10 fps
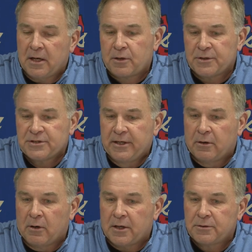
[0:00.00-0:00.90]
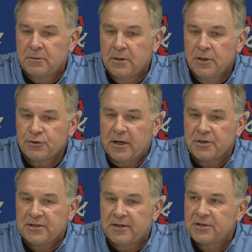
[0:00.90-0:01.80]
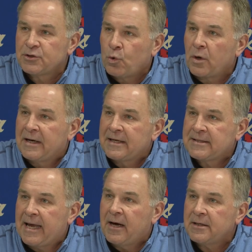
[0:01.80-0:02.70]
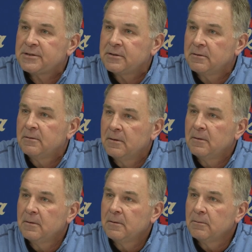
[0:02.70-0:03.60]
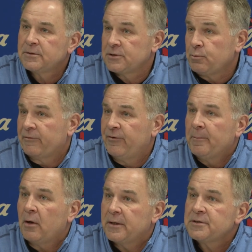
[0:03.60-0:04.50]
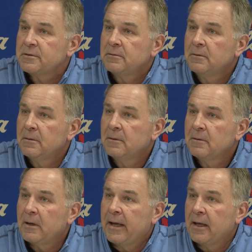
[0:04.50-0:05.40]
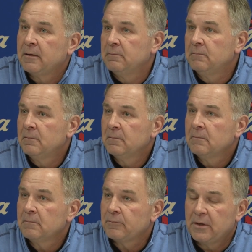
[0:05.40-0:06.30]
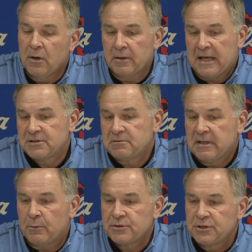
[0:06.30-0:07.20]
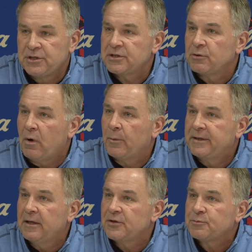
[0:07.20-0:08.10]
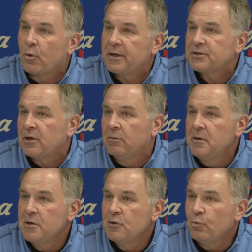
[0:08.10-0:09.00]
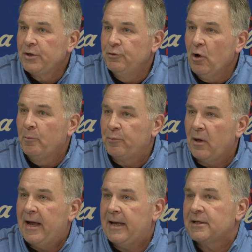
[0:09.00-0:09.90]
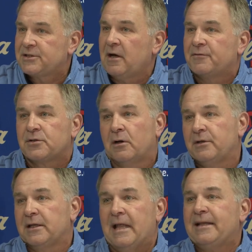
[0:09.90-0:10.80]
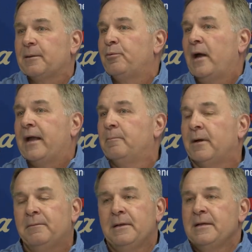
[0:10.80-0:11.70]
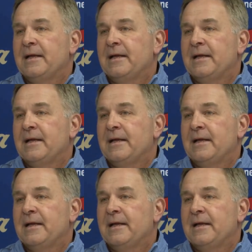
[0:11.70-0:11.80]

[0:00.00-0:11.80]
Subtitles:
Chris Nero, our trainer, said this is organized chaos, which is what football is. And, you know, and that was the gist of what we did this morning. So when you don't play, it's tough. So you'd like to play them, but